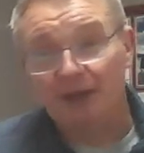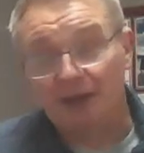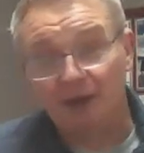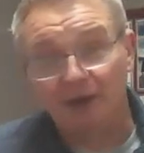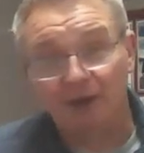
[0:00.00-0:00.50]
I
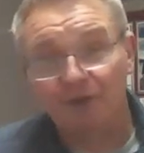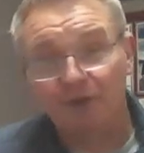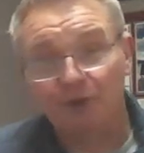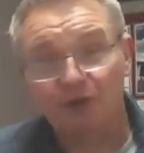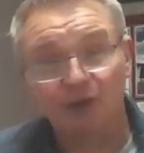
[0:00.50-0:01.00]
encourage
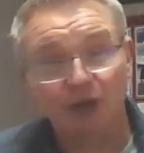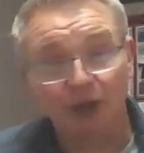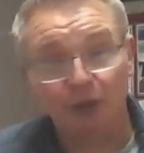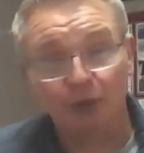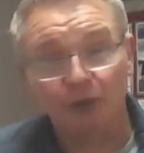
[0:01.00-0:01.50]
folks to
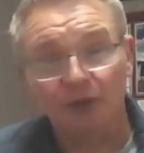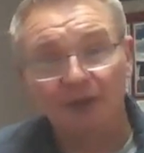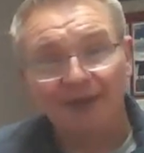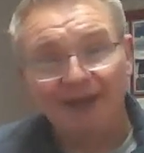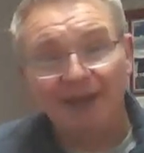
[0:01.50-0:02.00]
download.
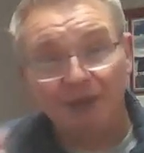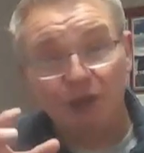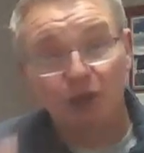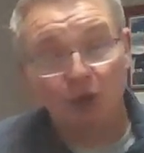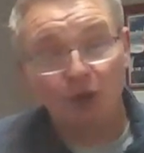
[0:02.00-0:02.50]
In
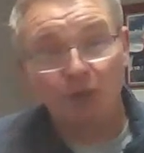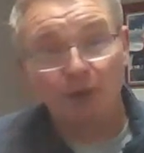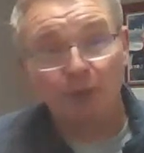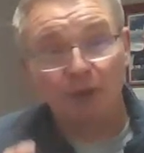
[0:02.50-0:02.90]
this document,